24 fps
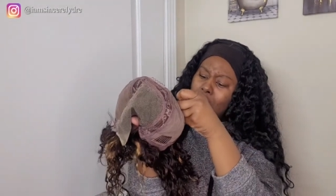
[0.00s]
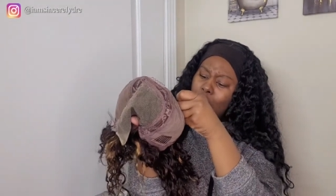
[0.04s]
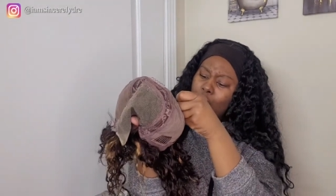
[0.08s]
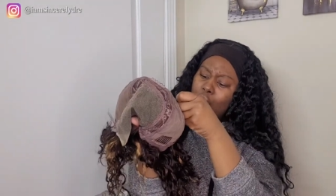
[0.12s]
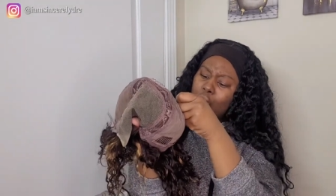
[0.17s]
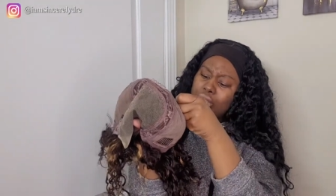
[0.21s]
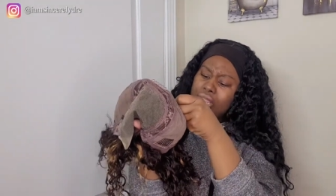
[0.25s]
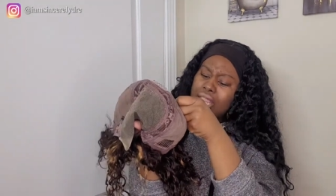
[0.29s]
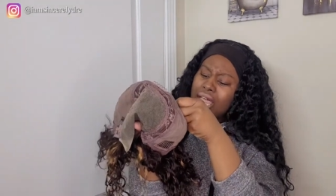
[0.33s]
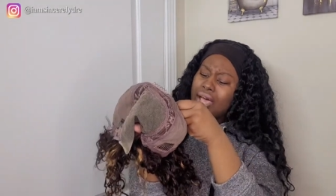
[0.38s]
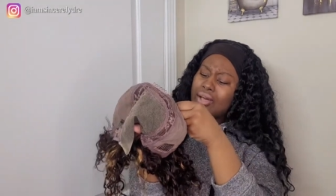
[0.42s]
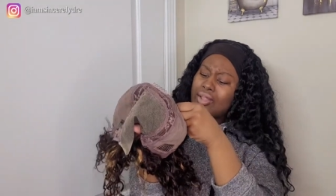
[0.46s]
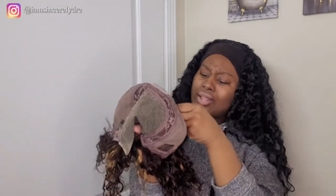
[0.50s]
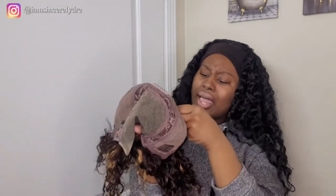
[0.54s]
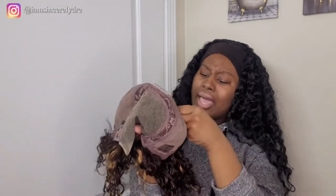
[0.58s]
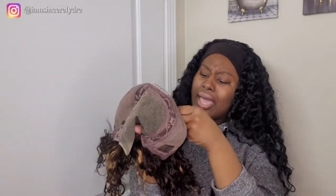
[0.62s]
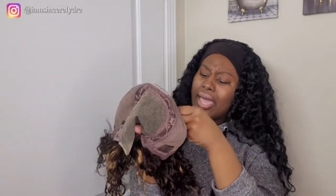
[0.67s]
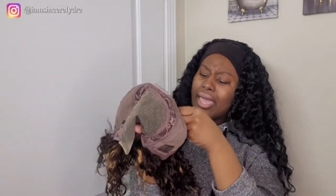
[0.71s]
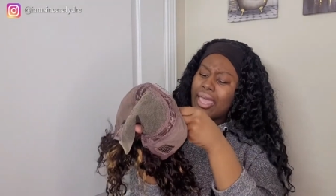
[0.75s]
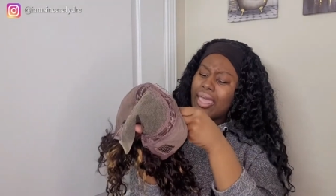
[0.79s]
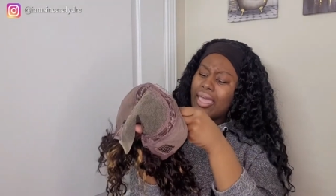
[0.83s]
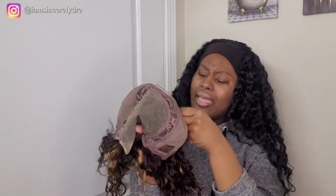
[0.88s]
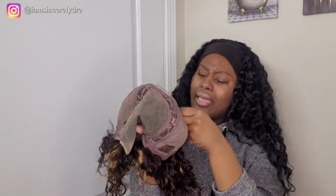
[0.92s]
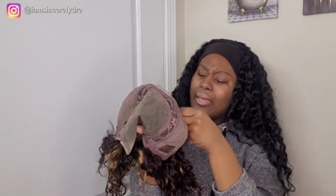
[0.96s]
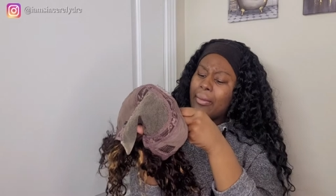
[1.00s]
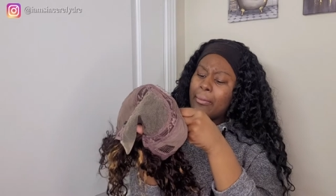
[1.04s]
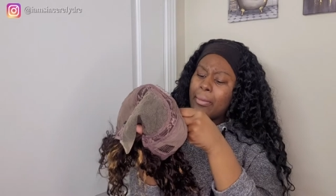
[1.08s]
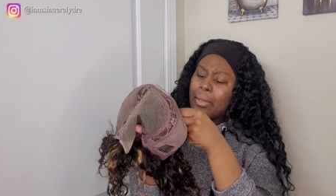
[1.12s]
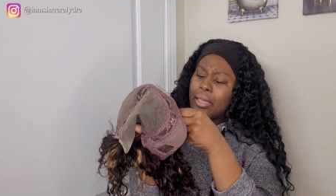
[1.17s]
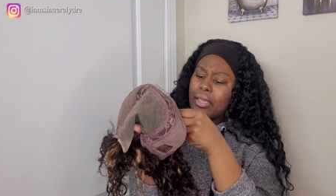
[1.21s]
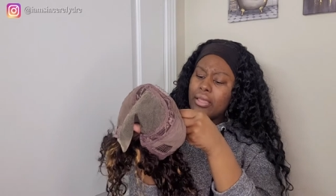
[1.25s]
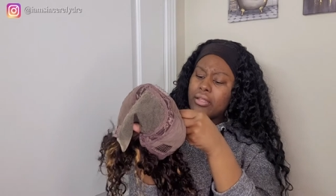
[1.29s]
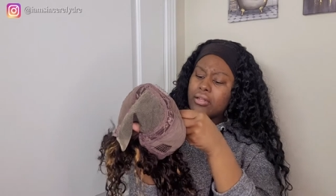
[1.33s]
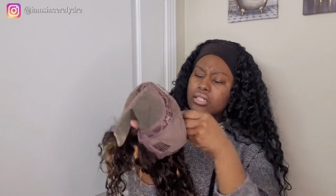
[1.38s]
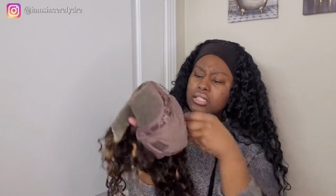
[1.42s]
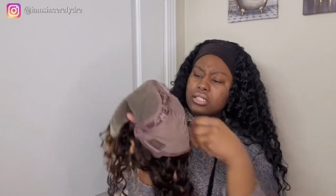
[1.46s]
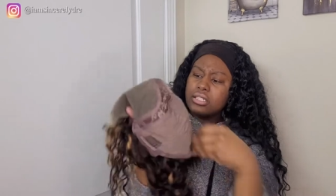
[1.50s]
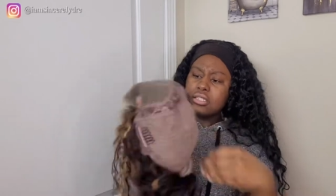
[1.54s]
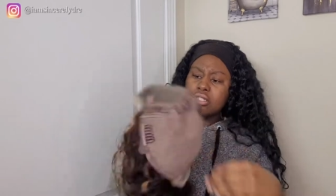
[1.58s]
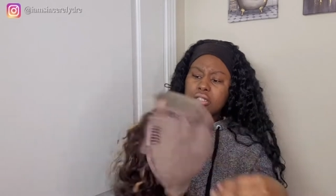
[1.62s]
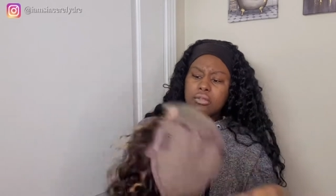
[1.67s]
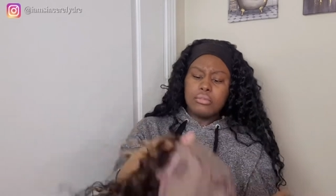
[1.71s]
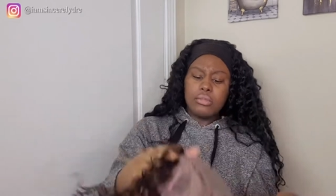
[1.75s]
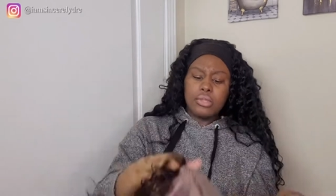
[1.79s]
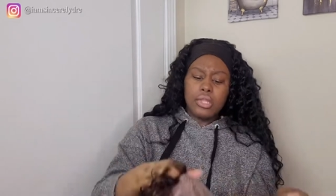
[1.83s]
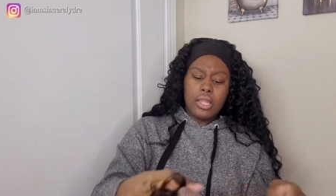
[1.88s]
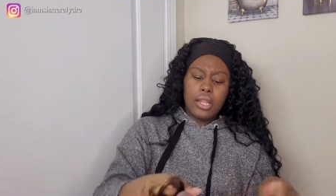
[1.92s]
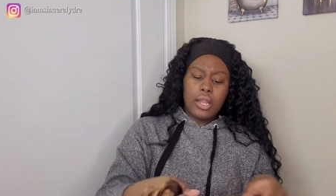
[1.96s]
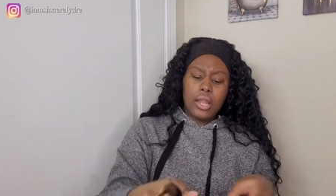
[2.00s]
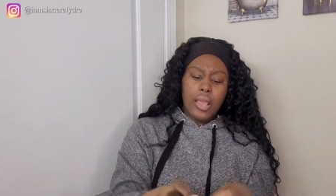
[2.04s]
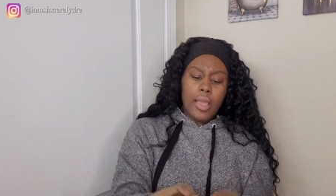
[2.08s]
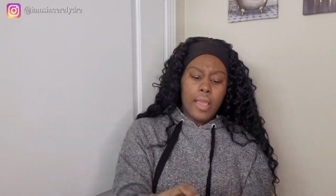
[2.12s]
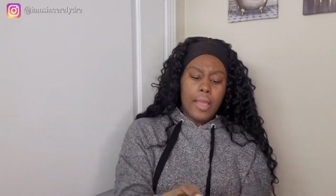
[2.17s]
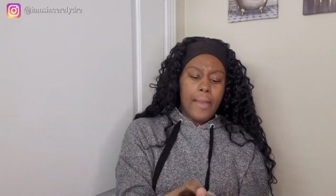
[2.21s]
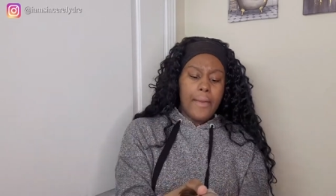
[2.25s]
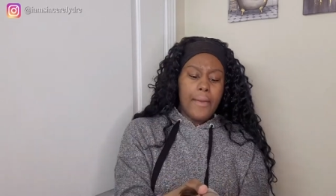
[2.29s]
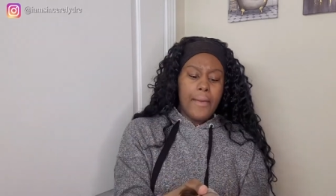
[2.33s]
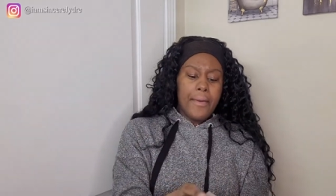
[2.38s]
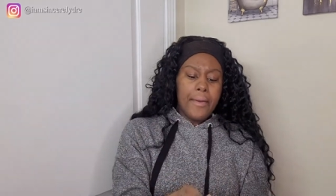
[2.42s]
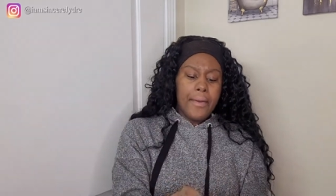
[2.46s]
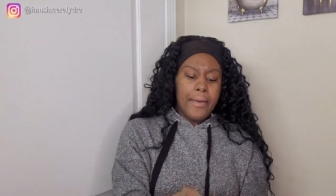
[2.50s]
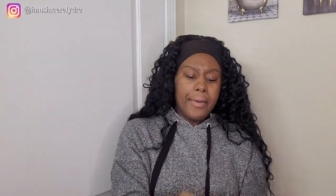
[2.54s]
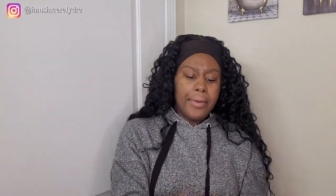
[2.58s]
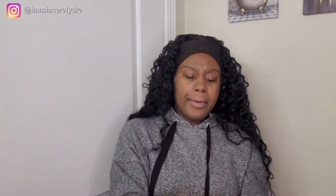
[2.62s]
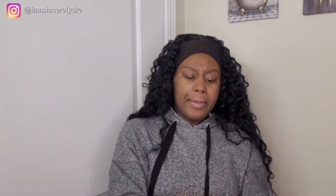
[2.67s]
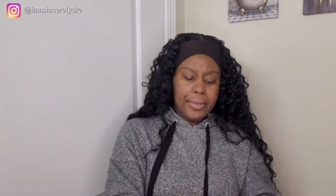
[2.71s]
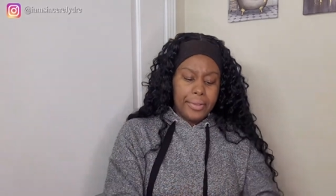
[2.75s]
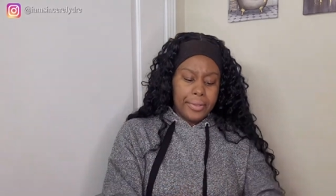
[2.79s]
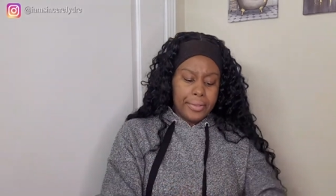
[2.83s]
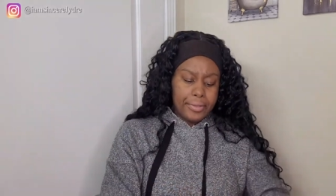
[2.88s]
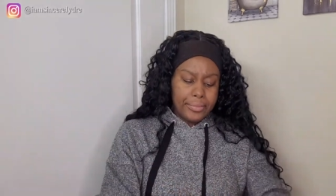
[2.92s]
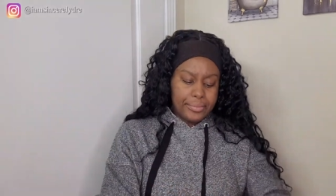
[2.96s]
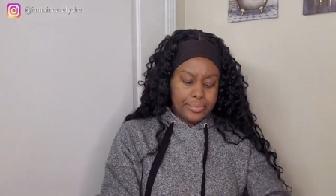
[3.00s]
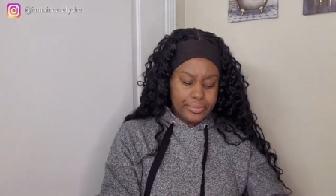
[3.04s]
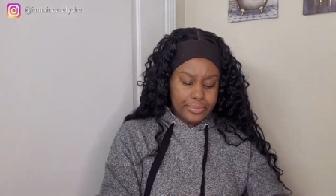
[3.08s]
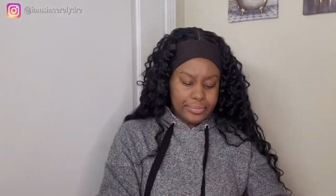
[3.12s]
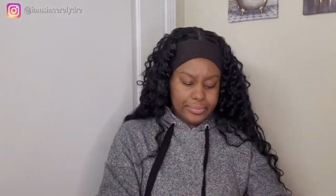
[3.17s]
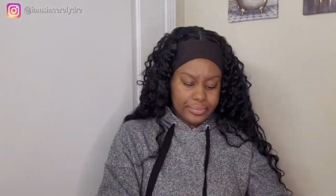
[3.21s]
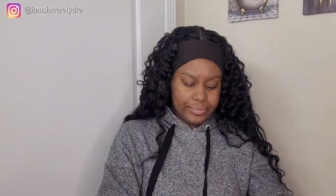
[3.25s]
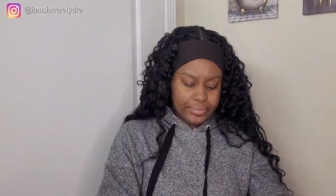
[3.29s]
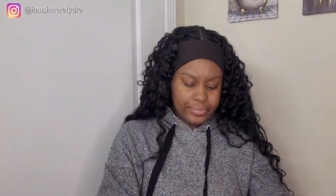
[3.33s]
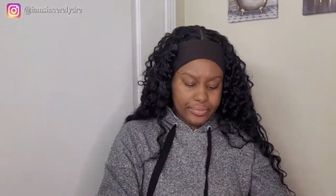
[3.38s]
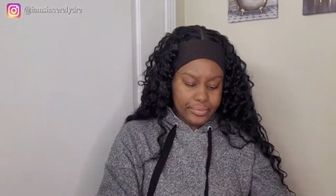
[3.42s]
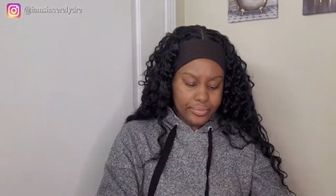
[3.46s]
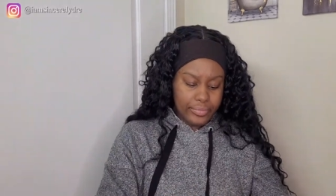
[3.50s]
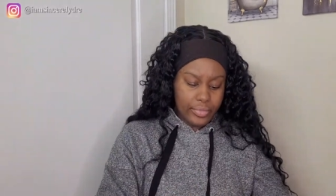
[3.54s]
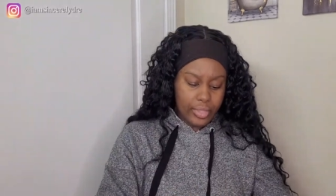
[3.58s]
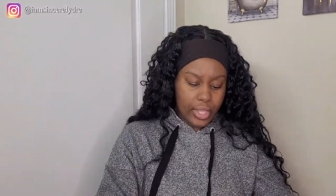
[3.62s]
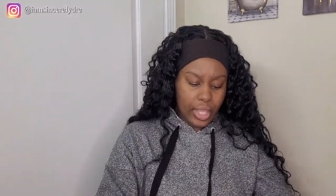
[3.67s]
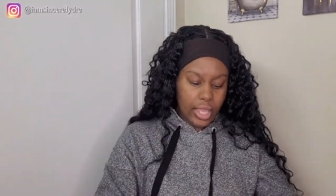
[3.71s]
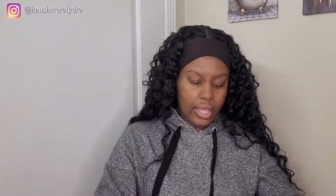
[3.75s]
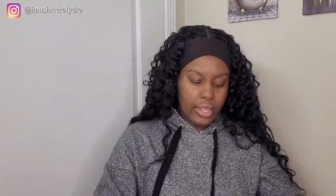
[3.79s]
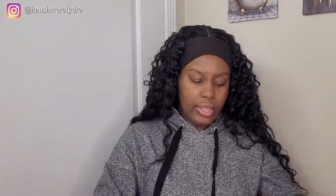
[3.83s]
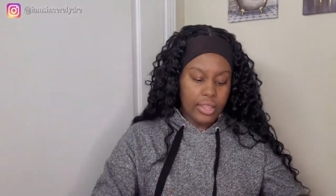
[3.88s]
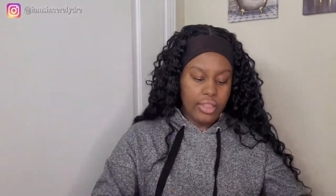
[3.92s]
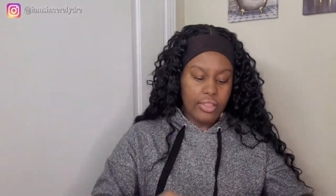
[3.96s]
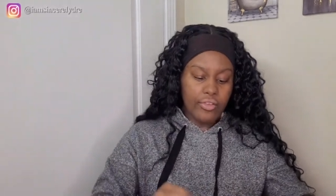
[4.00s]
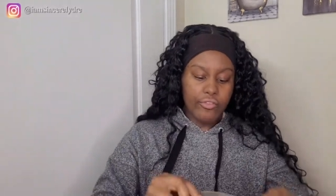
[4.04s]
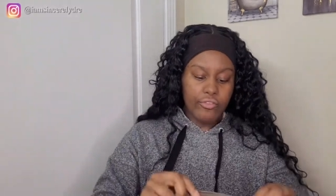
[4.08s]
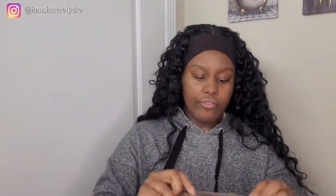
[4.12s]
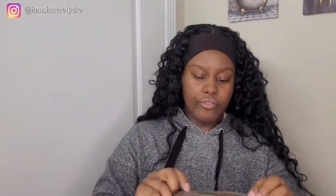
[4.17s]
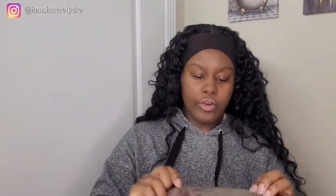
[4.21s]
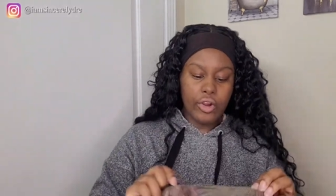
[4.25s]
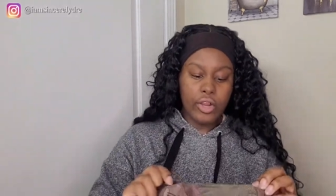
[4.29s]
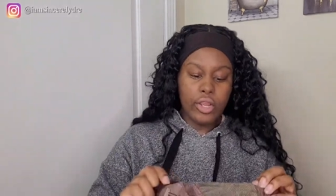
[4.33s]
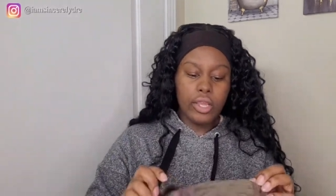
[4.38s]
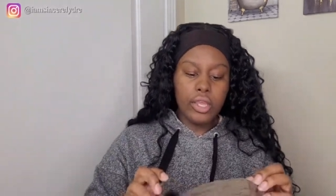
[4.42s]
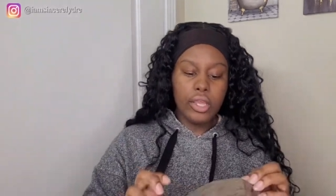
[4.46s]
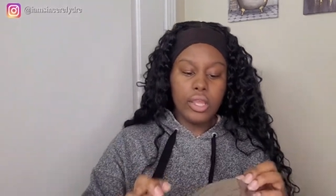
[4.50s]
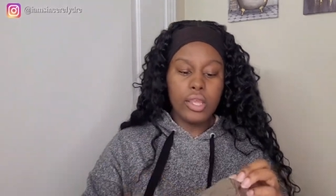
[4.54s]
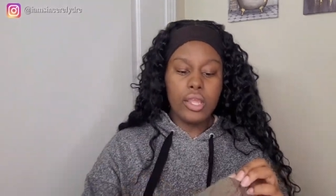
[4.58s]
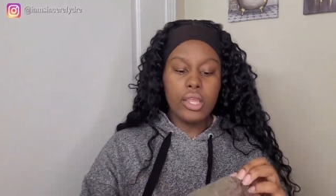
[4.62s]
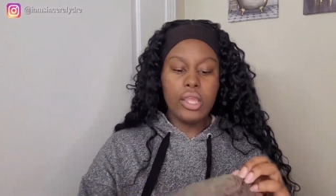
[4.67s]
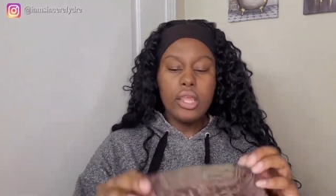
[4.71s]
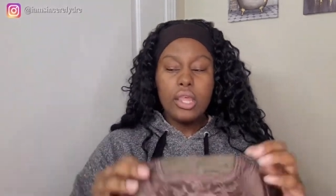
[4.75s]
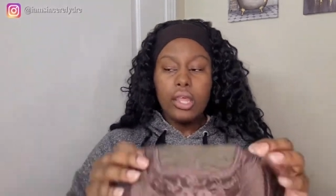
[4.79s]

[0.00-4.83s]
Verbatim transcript: without like a headband or something. And then the front,